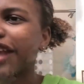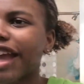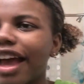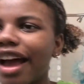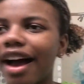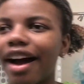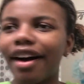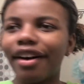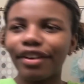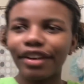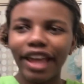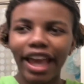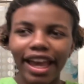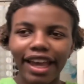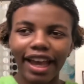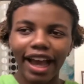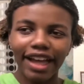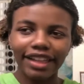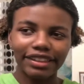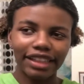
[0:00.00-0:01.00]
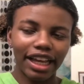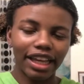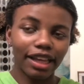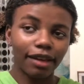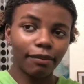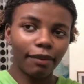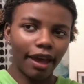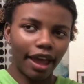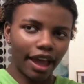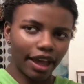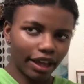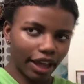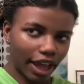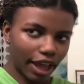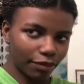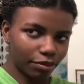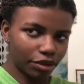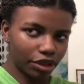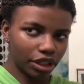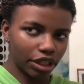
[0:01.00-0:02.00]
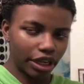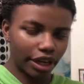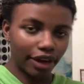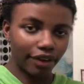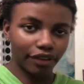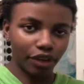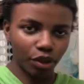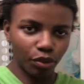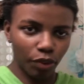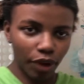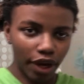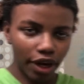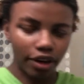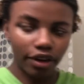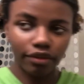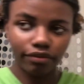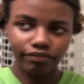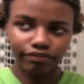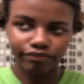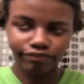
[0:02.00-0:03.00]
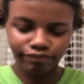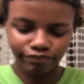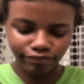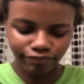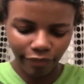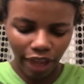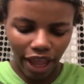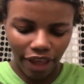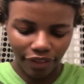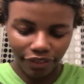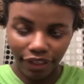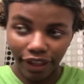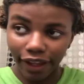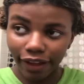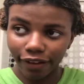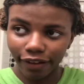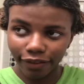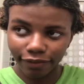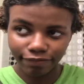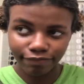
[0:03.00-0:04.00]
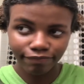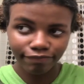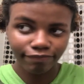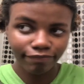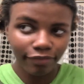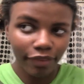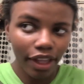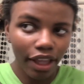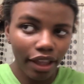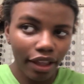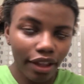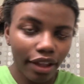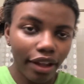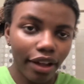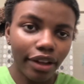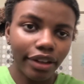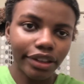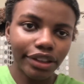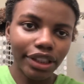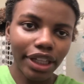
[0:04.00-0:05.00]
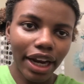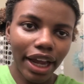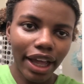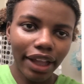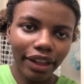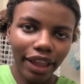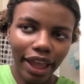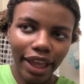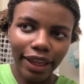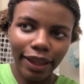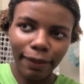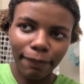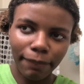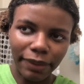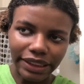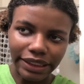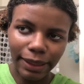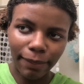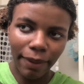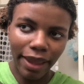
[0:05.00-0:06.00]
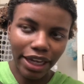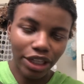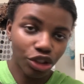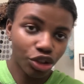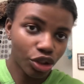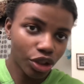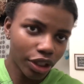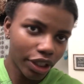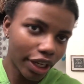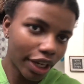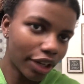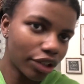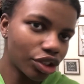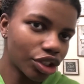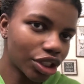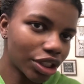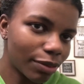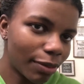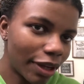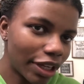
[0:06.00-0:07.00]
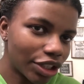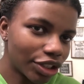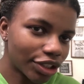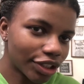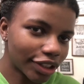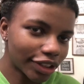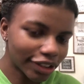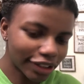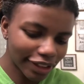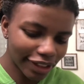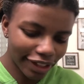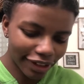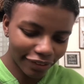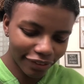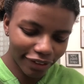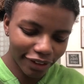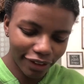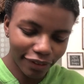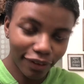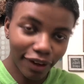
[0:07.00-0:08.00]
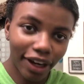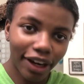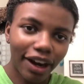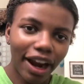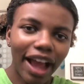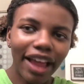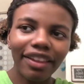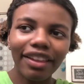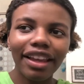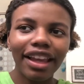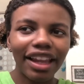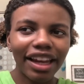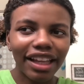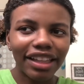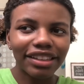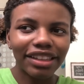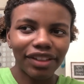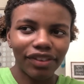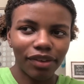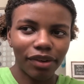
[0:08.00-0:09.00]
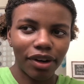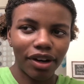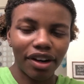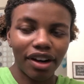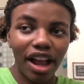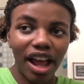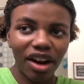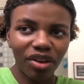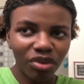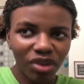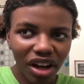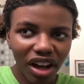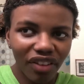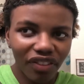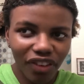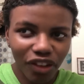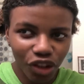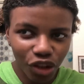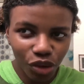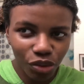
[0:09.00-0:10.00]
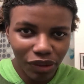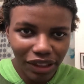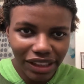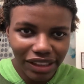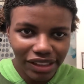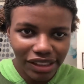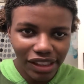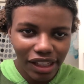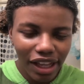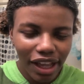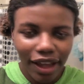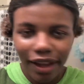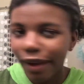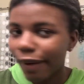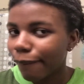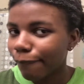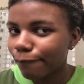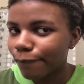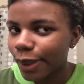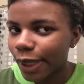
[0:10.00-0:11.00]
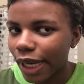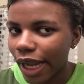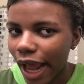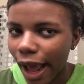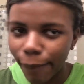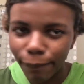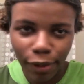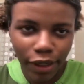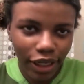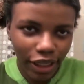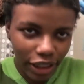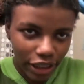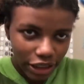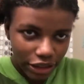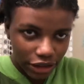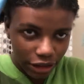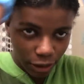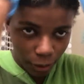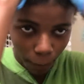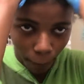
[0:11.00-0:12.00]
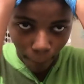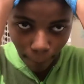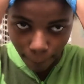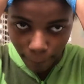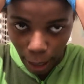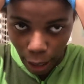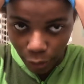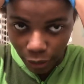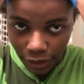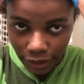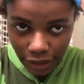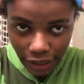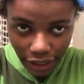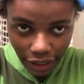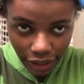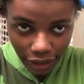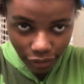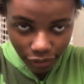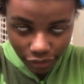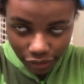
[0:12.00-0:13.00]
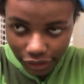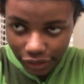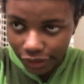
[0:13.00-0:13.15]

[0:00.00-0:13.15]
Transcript: Okay guys, I am back. I put it everywhere, I think. Should I like put some extra in there just to make sure it's in everywhere? I think it is everywhere. I don't want to overdo it. But I put it in these little ponytails.